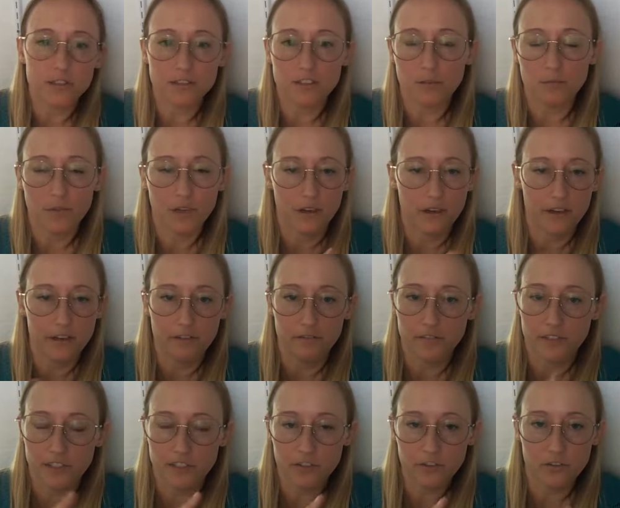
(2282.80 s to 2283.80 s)
some kind of
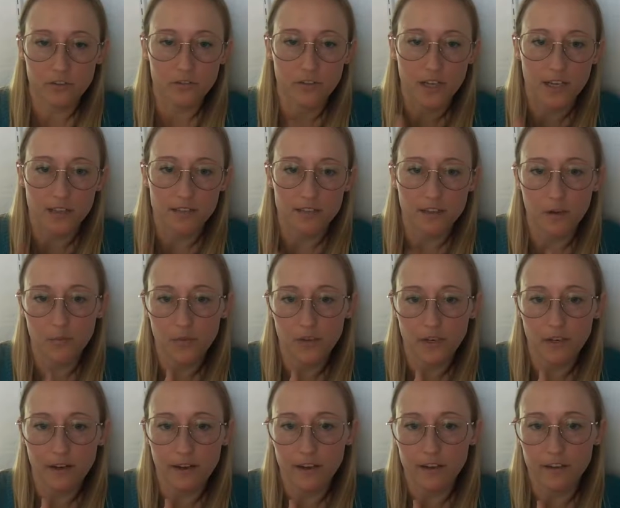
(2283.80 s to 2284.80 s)
dish that's up at
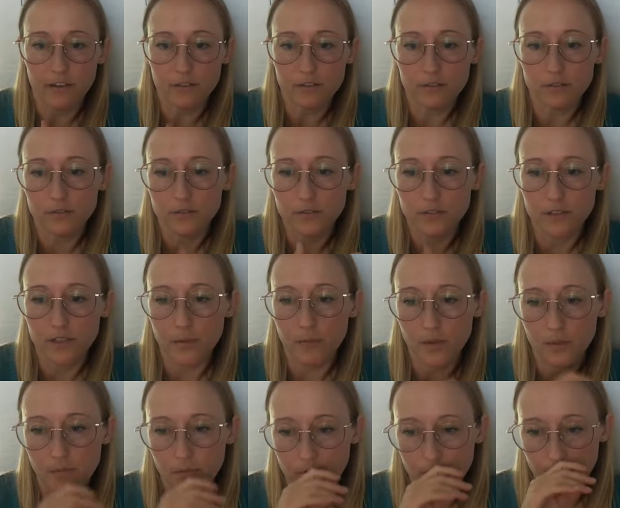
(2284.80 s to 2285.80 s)
an angle so that
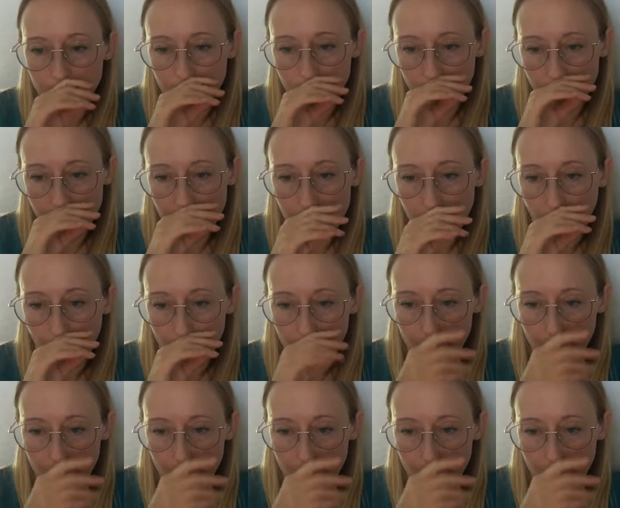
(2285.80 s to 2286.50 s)
people can do that.